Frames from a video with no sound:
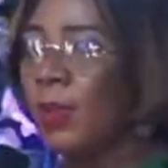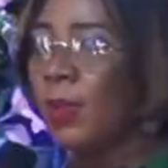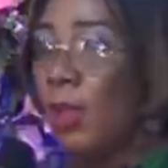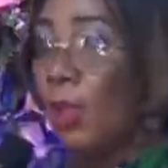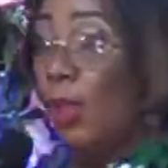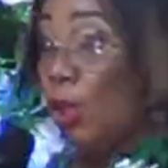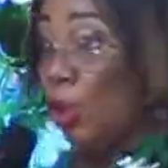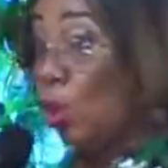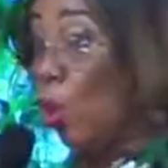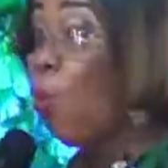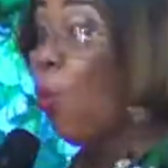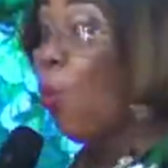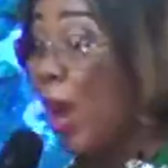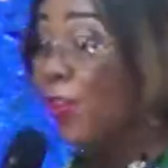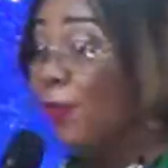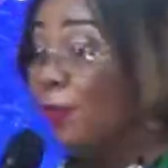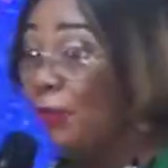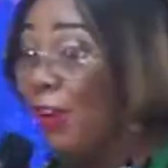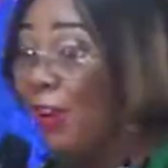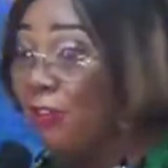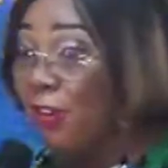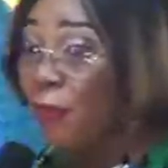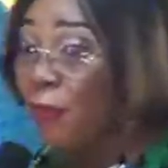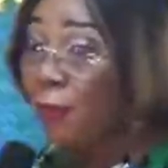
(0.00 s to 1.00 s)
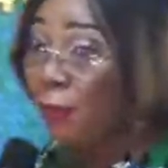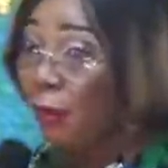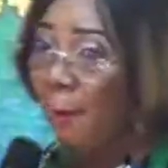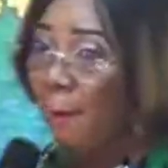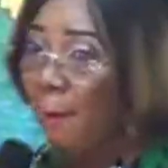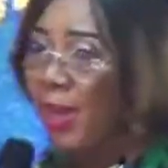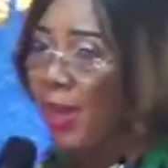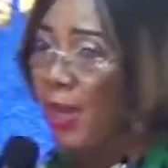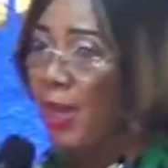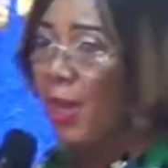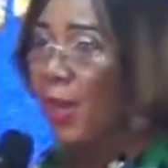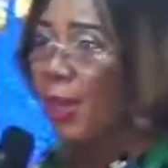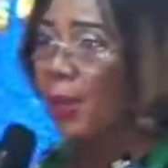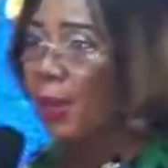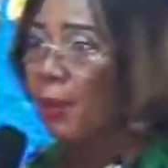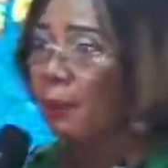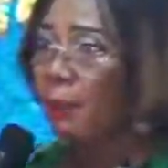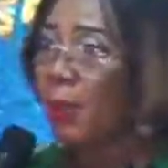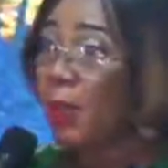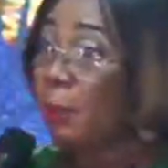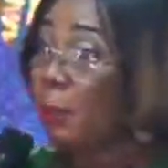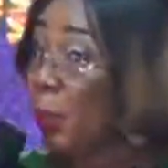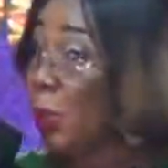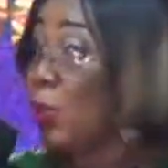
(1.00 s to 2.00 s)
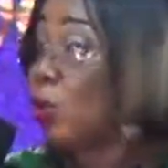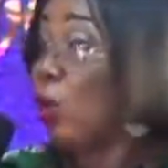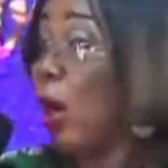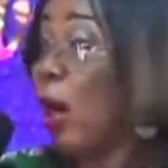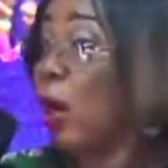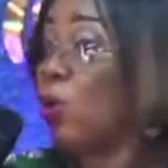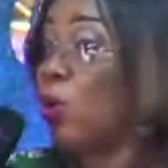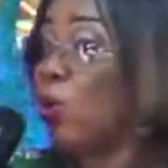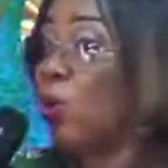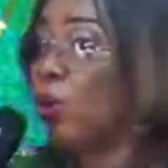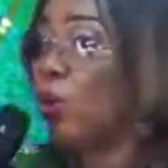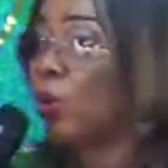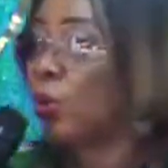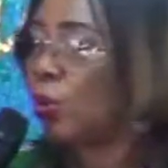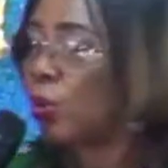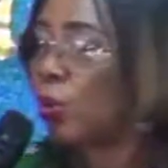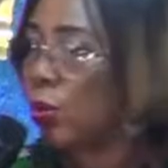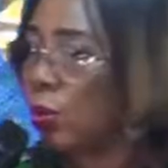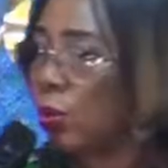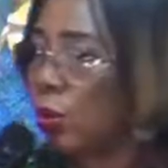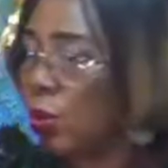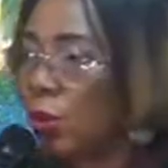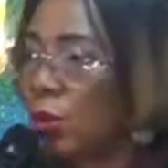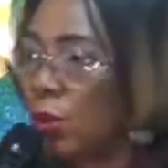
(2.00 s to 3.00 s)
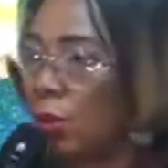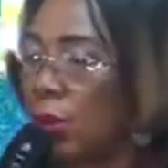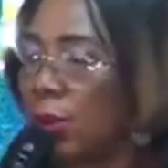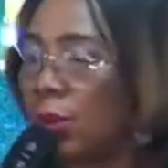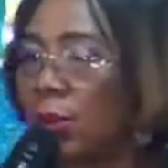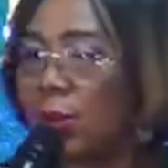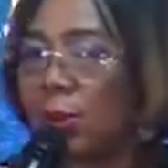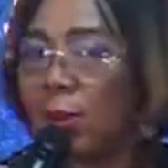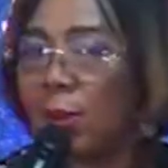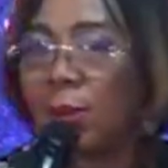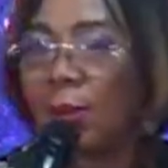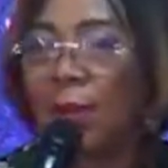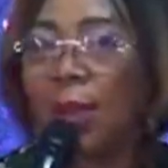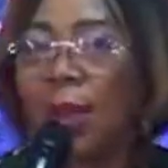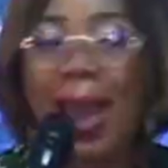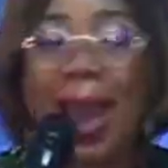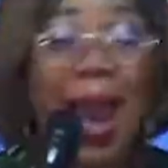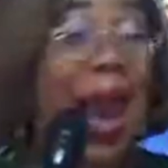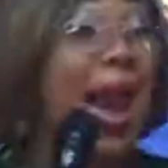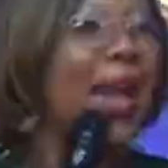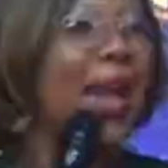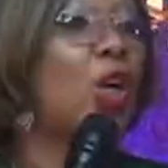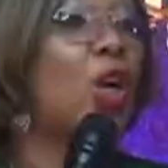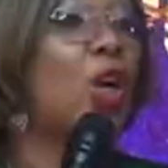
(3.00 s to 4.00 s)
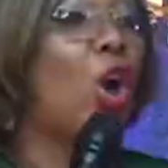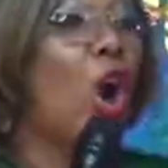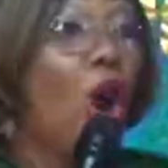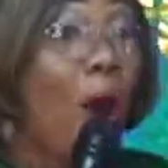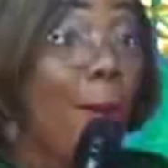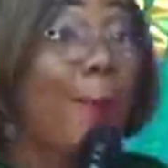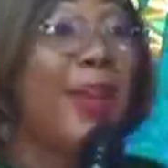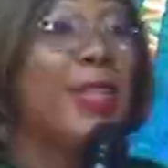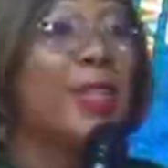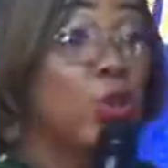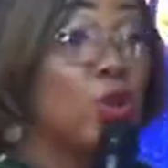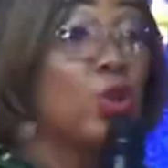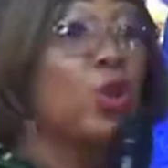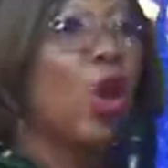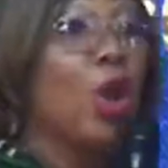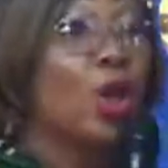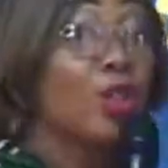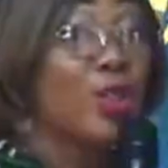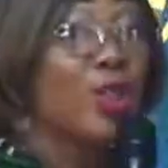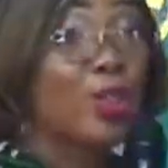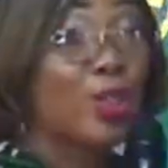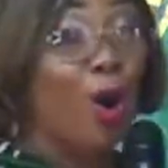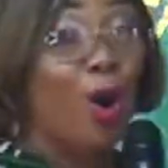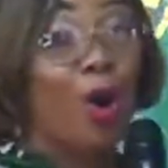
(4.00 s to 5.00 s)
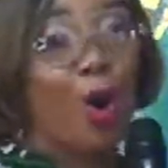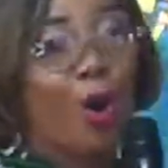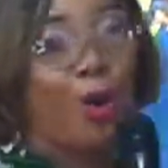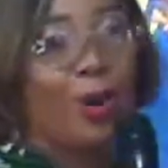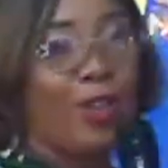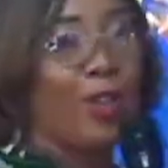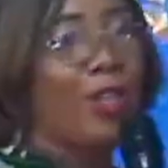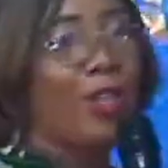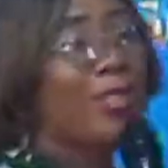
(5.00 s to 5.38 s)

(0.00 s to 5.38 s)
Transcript: You want favor from me, but you are rude. I come into your store, not